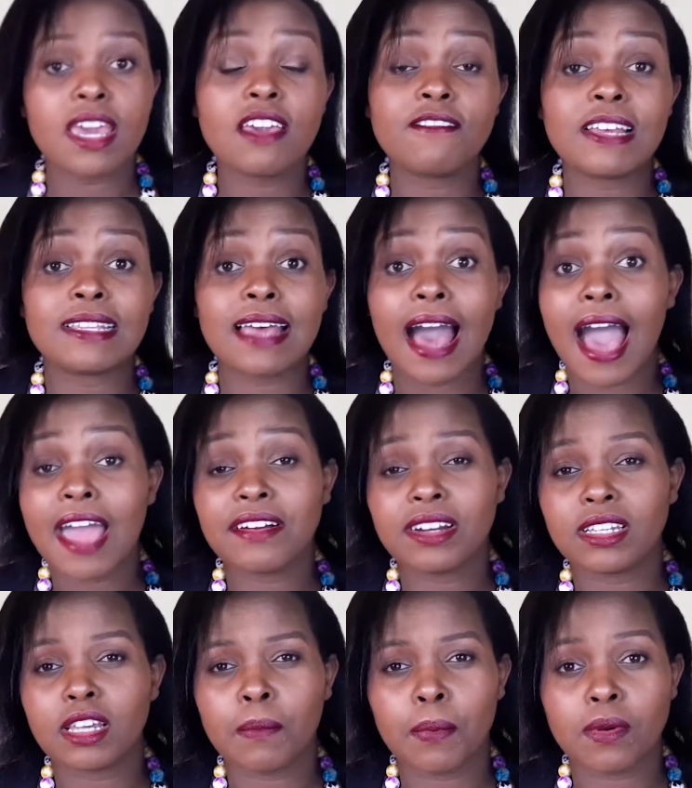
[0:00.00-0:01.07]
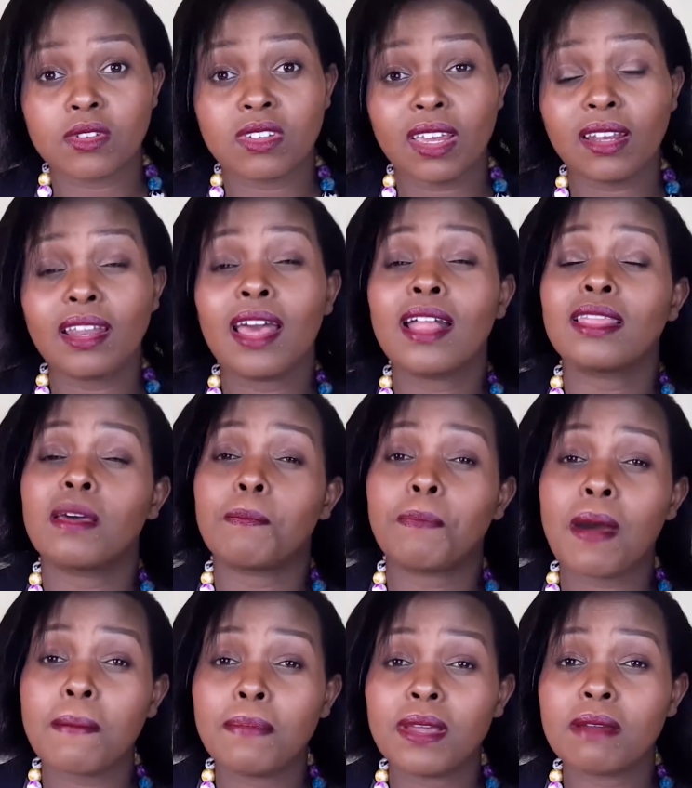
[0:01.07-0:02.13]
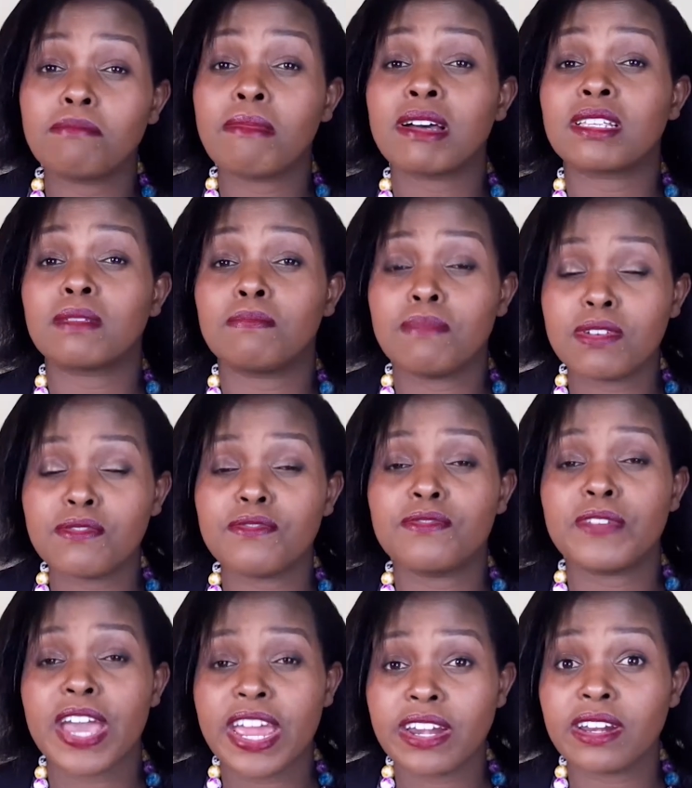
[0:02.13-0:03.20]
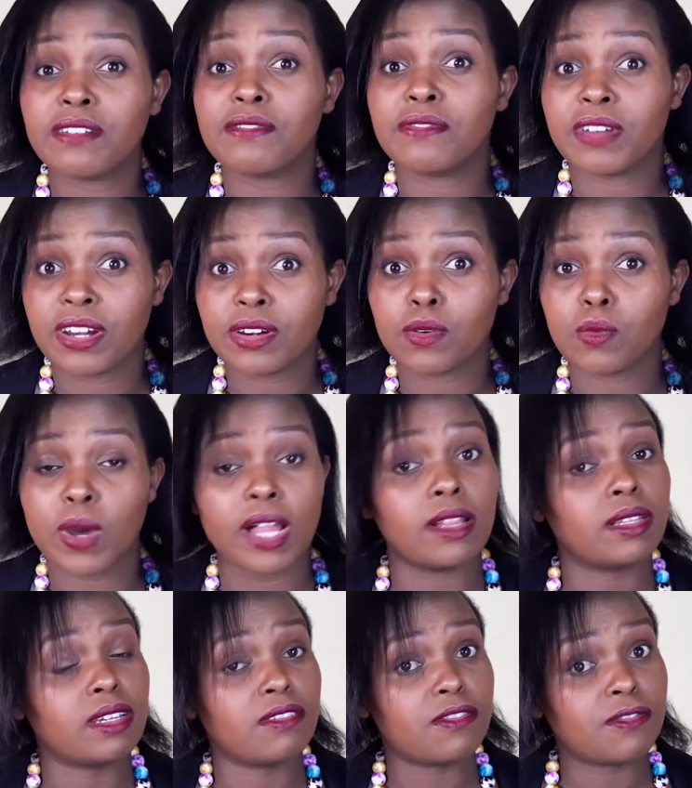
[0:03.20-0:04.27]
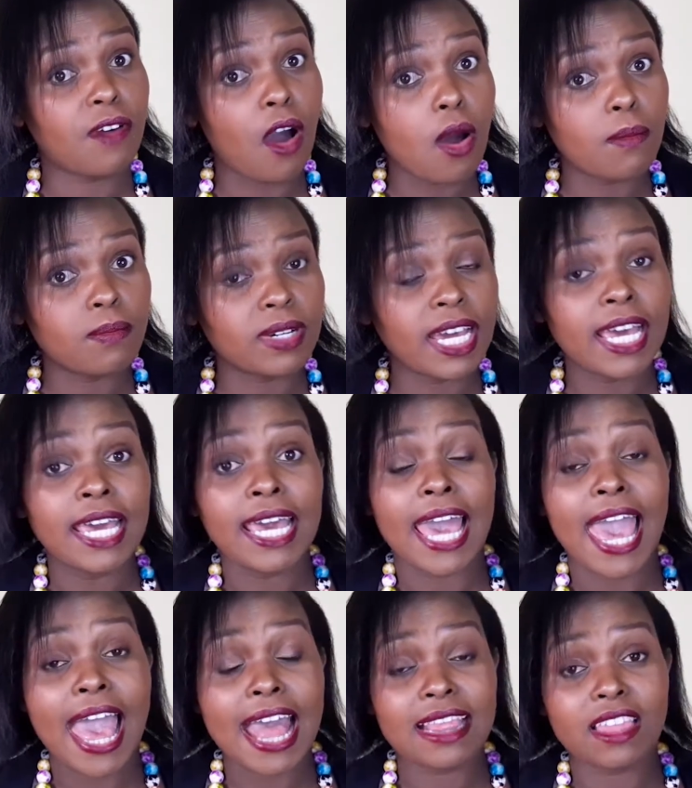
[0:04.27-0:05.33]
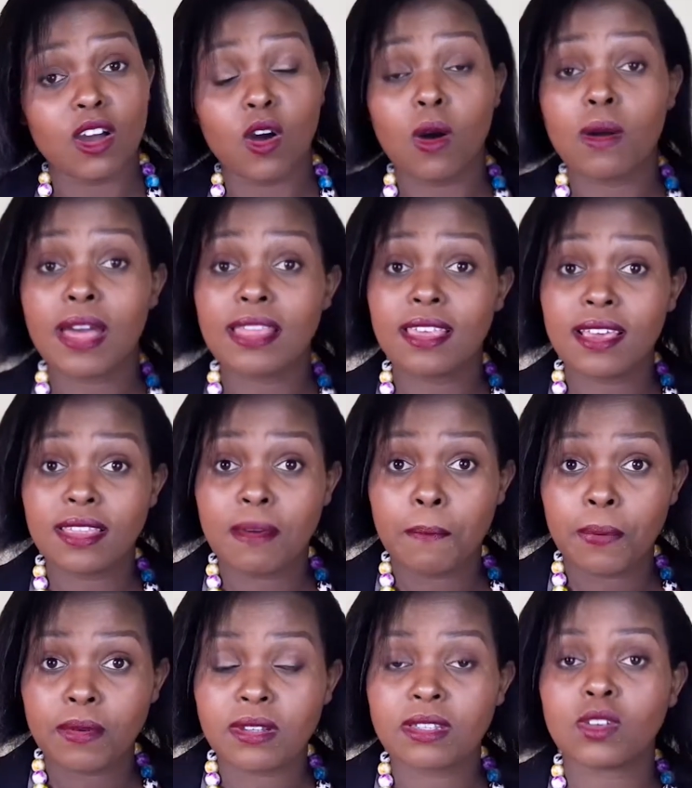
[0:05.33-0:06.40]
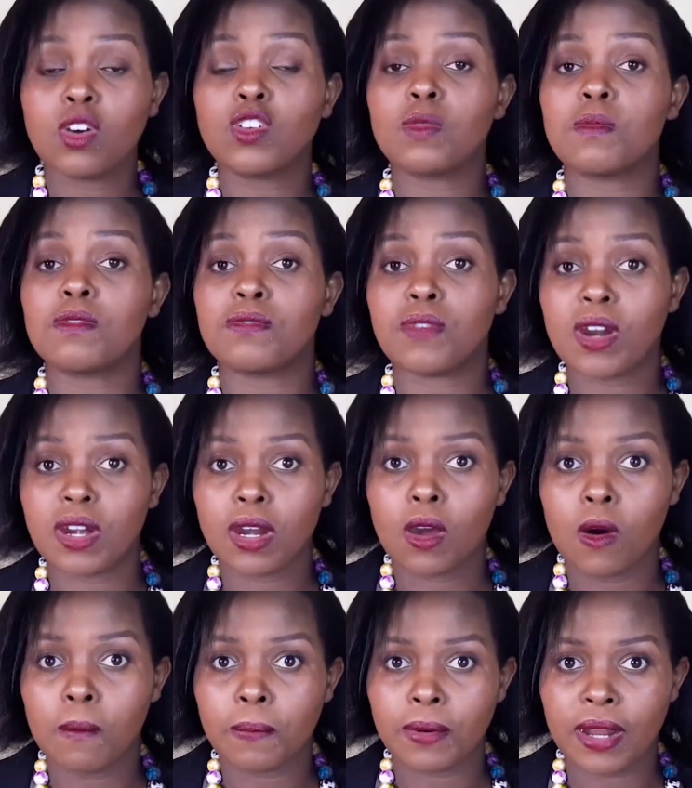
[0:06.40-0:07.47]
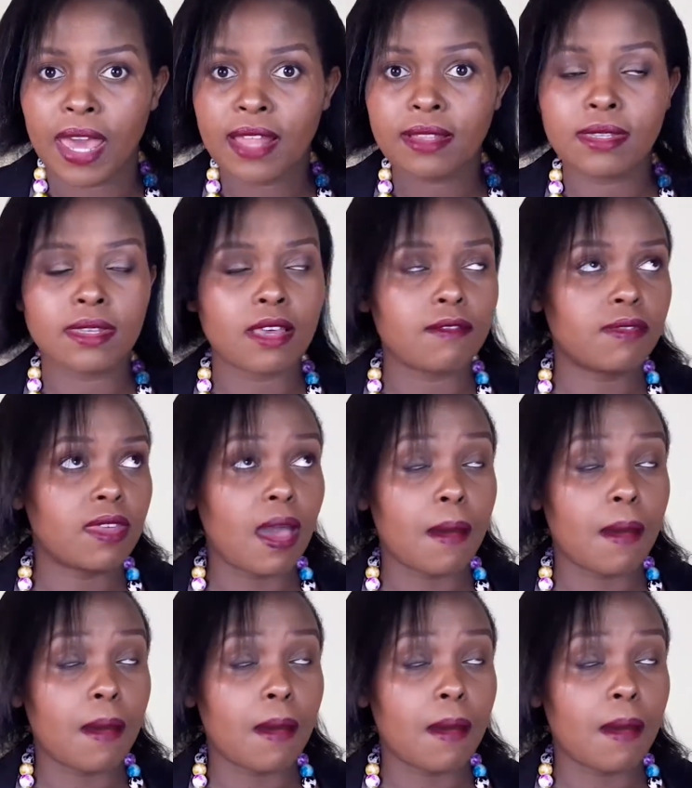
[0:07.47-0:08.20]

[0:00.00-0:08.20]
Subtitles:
If it's a high-risk project, the public must be very, very well informed, and the process is going to be very comprehensive.